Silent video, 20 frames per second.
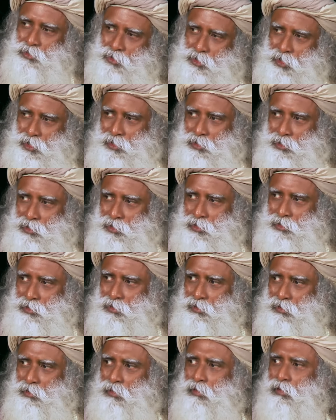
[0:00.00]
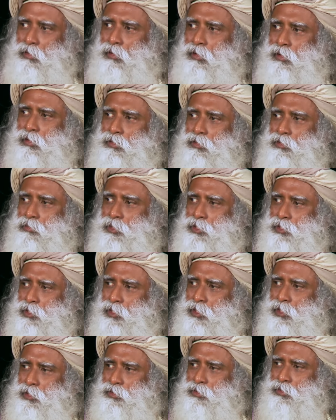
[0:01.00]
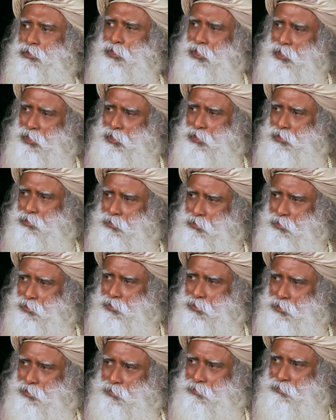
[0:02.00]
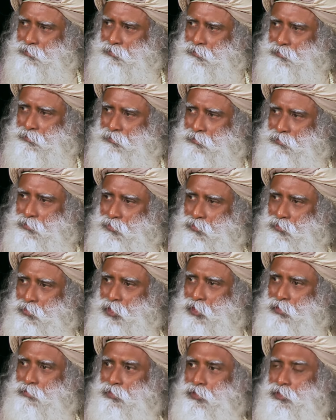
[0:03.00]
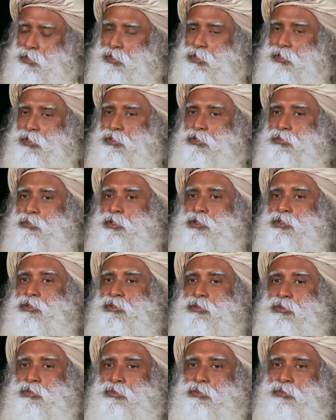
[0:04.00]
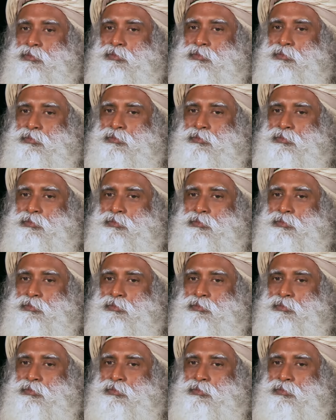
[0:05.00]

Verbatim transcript: to change it, or you must learn to settle into it. One of these things you must do.